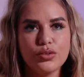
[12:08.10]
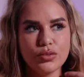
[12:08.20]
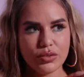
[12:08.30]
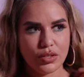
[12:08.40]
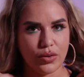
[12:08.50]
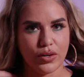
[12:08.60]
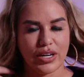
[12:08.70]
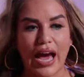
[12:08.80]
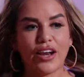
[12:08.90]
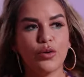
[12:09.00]
Oh
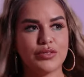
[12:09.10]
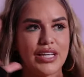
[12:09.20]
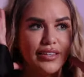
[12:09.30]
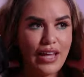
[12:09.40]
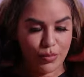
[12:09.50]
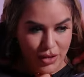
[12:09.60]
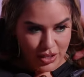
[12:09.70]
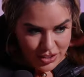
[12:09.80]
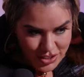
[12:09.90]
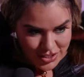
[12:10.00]
Lord, I don't date that
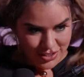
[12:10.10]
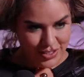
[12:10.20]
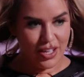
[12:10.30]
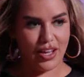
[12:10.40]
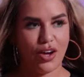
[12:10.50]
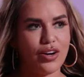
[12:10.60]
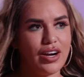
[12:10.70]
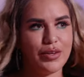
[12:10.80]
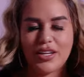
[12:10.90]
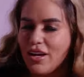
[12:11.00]
much. Okay. Hold on,
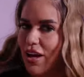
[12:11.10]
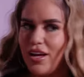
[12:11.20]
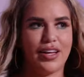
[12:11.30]
I'm getting so hot.